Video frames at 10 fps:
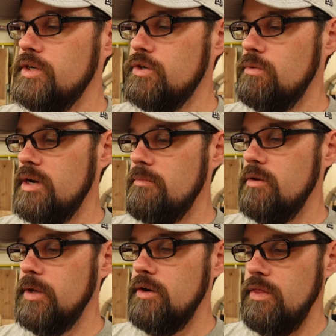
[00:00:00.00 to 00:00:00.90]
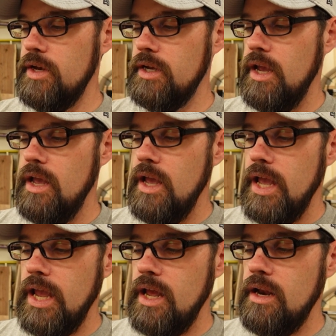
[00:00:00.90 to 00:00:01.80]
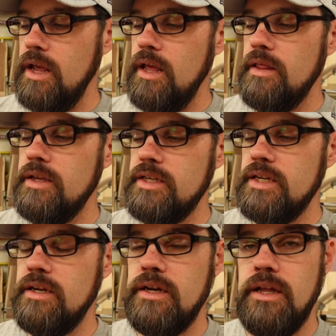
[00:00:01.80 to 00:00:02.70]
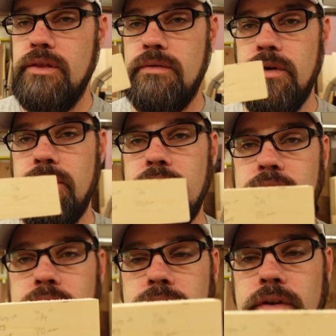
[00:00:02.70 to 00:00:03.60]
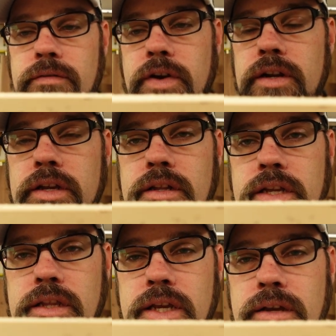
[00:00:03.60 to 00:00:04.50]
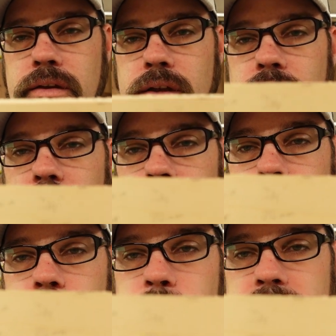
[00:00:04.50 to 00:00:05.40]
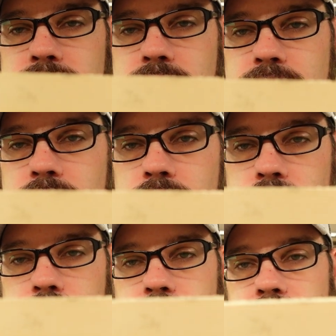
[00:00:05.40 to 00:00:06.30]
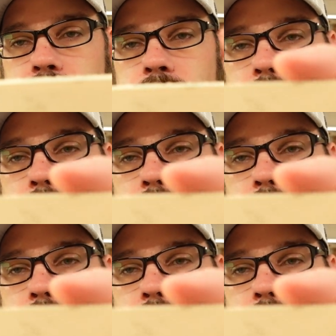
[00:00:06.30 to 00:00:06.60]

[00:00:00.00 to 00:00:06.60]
inch or 20 millimeter thick, and this did cut through fairly cleanly. Two passes at 150